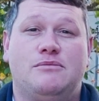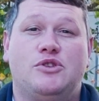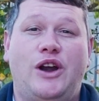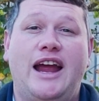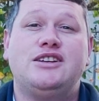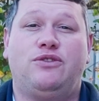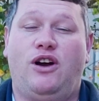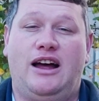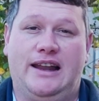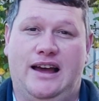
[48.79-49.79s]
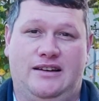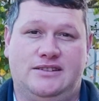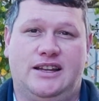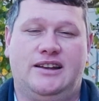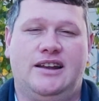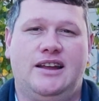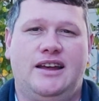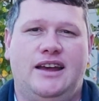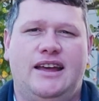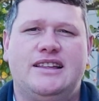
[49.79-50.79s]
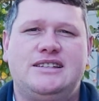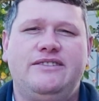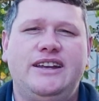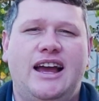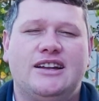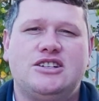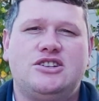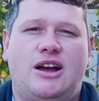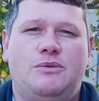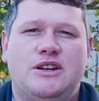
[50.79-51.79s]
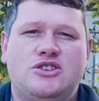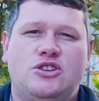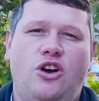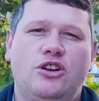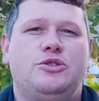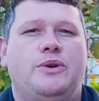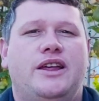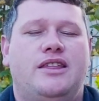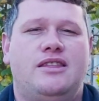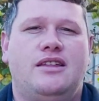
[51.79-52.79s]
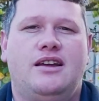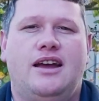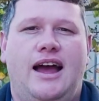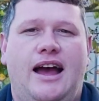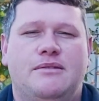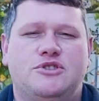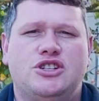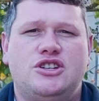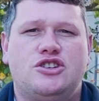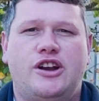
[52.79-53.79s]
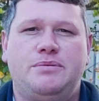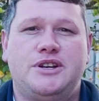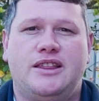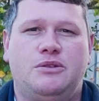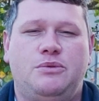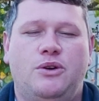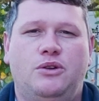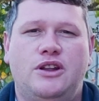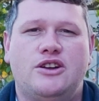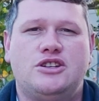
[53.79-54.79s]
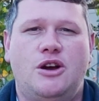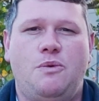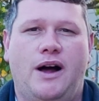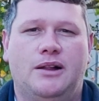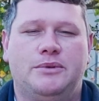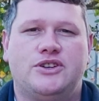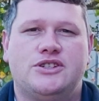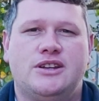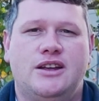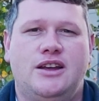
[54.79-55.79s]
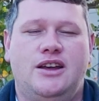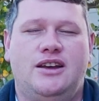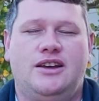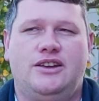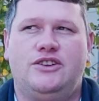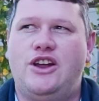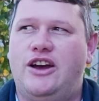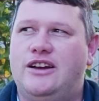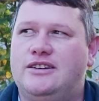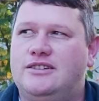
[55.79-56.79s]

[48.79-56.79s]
grace for our lives. And this evening I want to start with just a scripture that we all know so well, because you know,